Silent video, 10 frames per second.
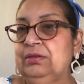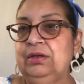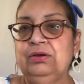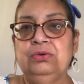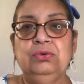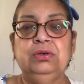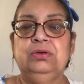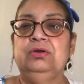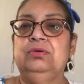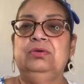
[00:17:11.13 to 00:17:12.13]
you know,
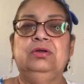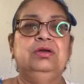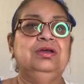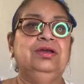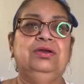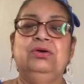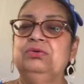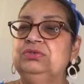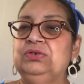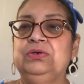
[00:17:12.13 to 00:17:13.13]

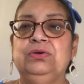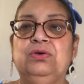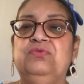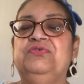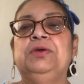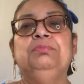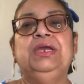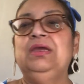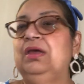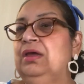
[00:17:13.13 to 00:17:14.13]
go to her
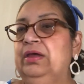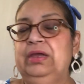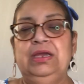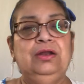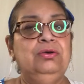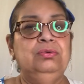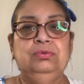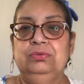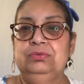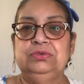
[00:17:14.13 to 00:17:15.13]
GoFundMe, you know,
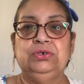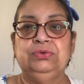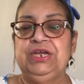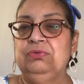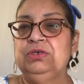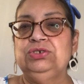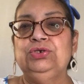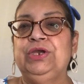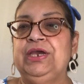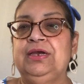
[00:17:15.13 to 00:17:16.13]
donate what
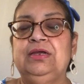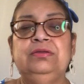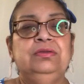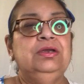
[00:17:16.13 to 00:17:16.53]
you can.